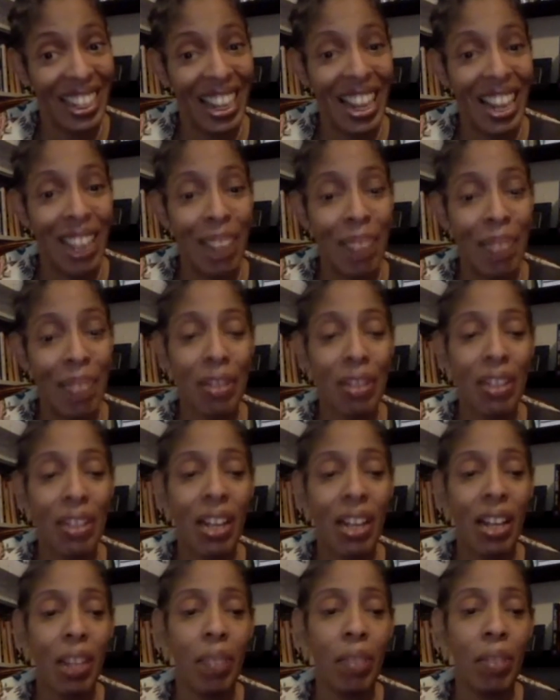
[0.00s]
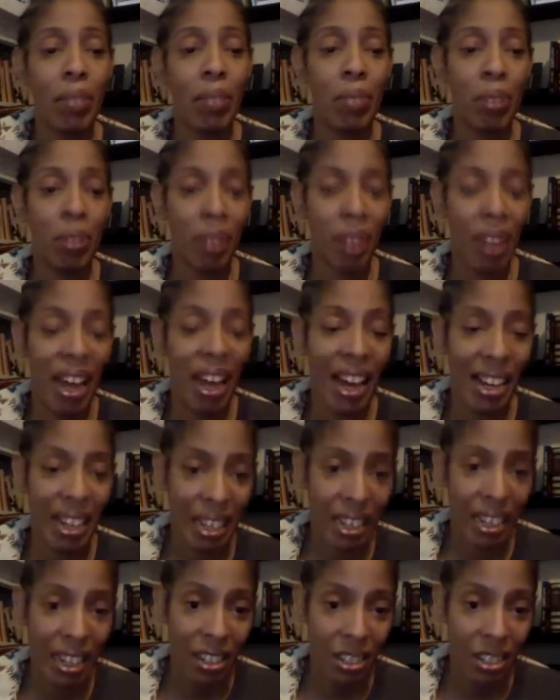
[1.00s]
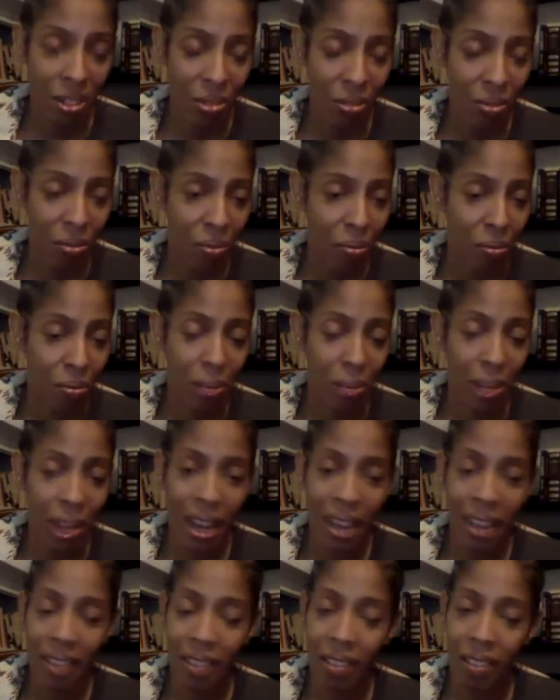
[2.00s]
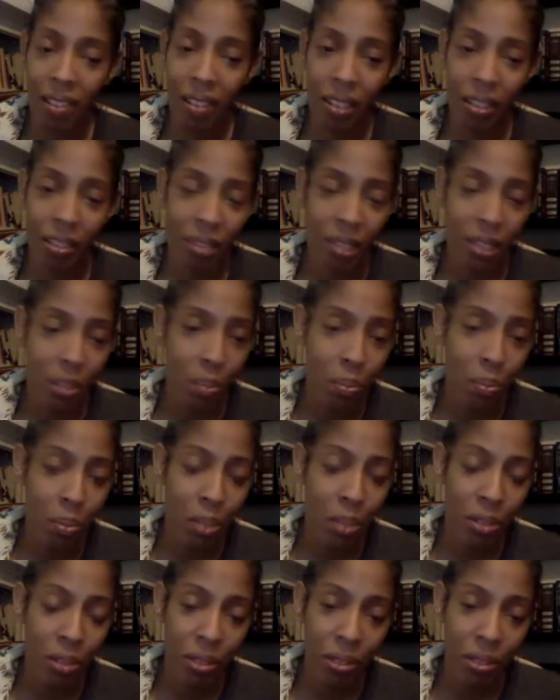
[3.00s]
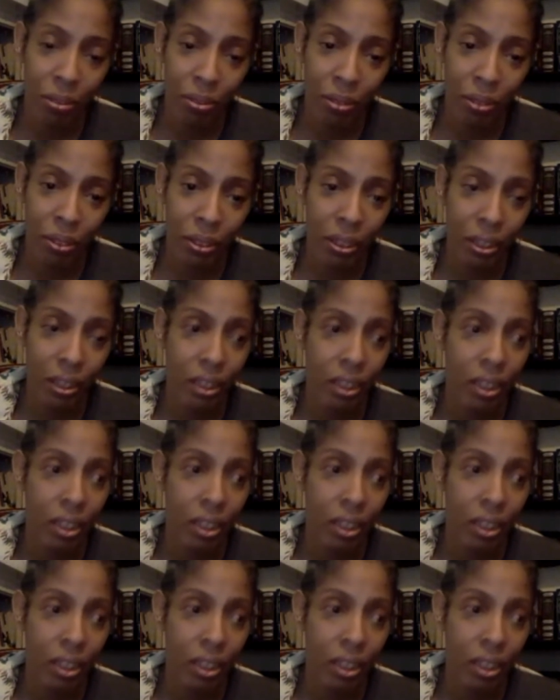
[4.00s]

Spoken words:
And by the time Amira had it and you added all of this beautiful,